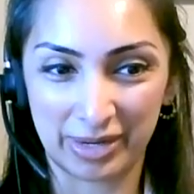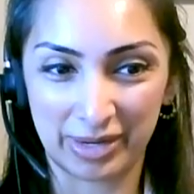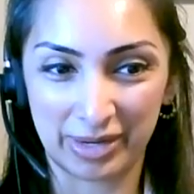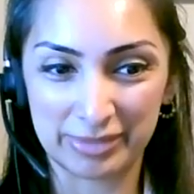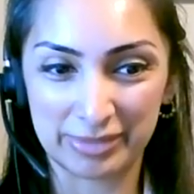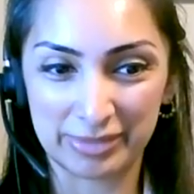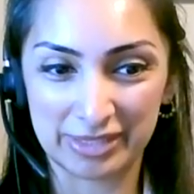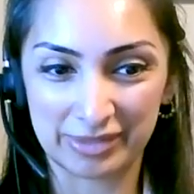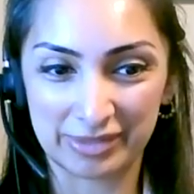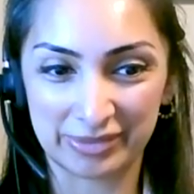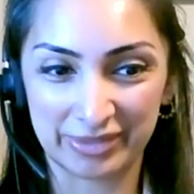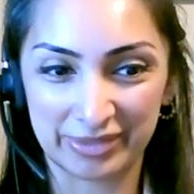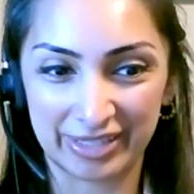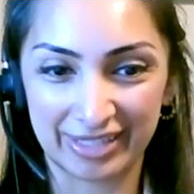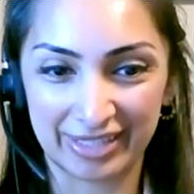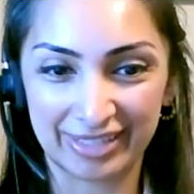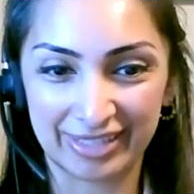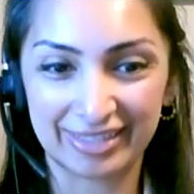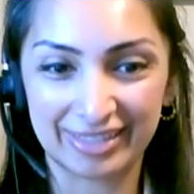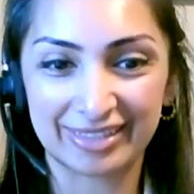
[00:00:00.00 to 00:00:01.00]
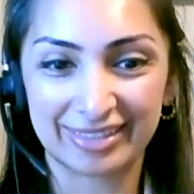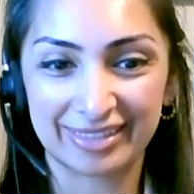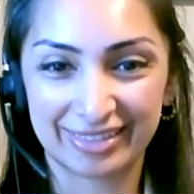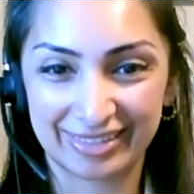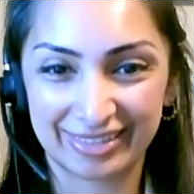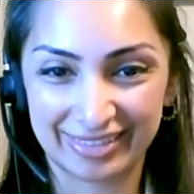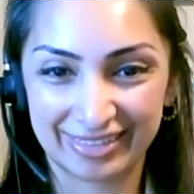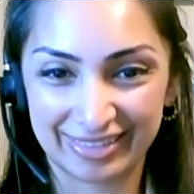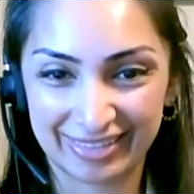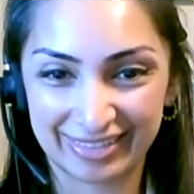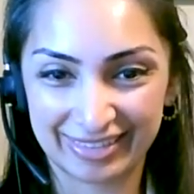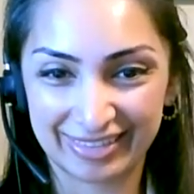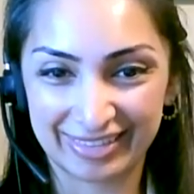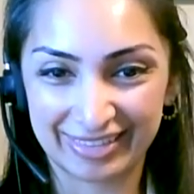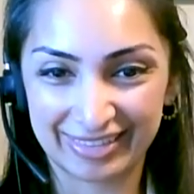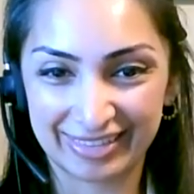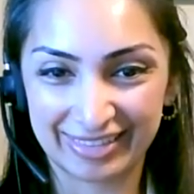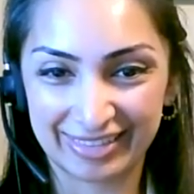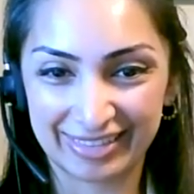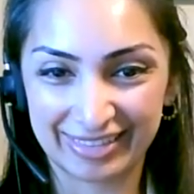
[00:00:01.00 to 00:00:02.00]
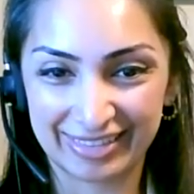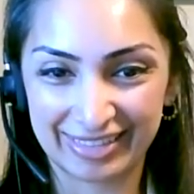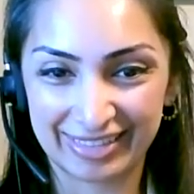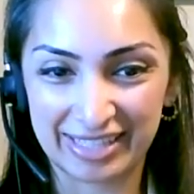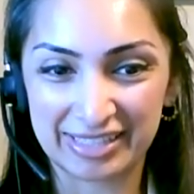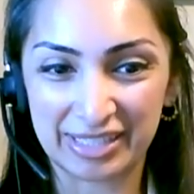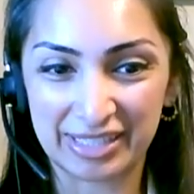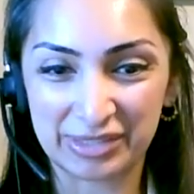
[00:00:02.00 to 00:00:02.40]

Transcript: Absolutely. Yeah. yeah. Okay.